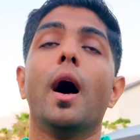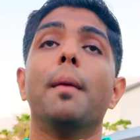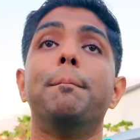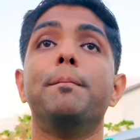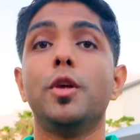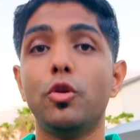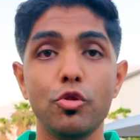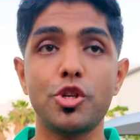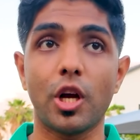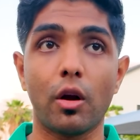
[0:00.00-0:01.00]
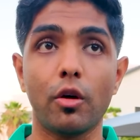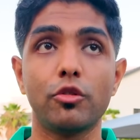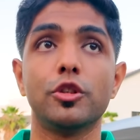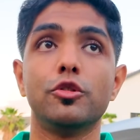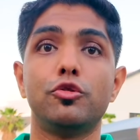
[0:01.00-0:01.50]
A huge shout
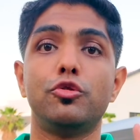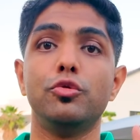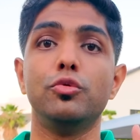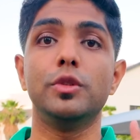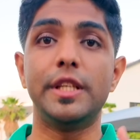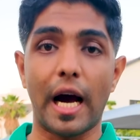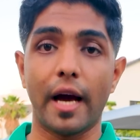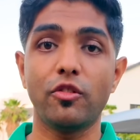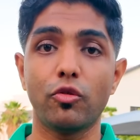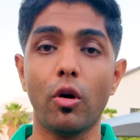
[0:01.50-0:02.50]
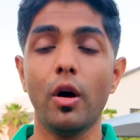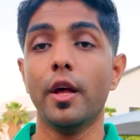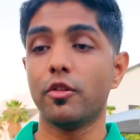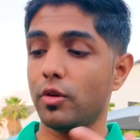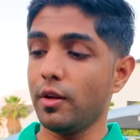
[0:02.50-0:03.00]
out to the iStore.
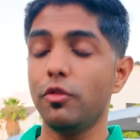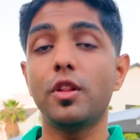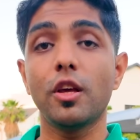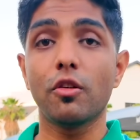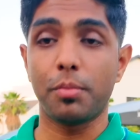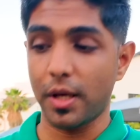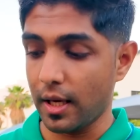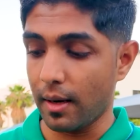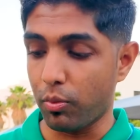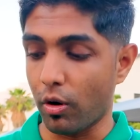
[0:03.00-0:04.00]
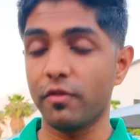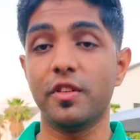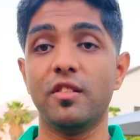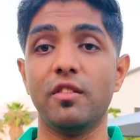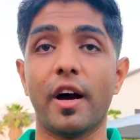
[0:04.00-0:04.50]
So if you're thinking of picking up one of
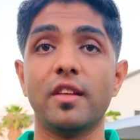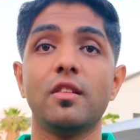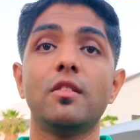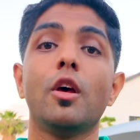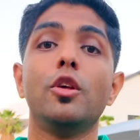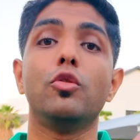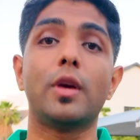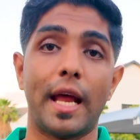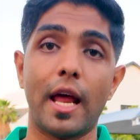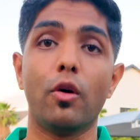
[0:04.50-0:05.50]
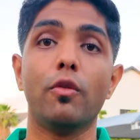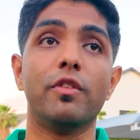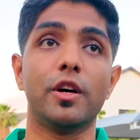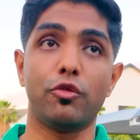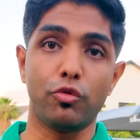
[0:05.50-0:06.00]
these devices, you can head
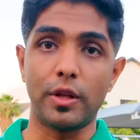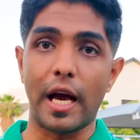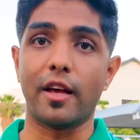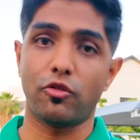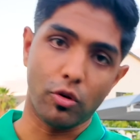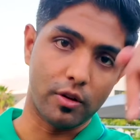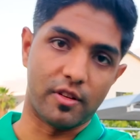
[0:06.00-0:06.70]
over to the iStore.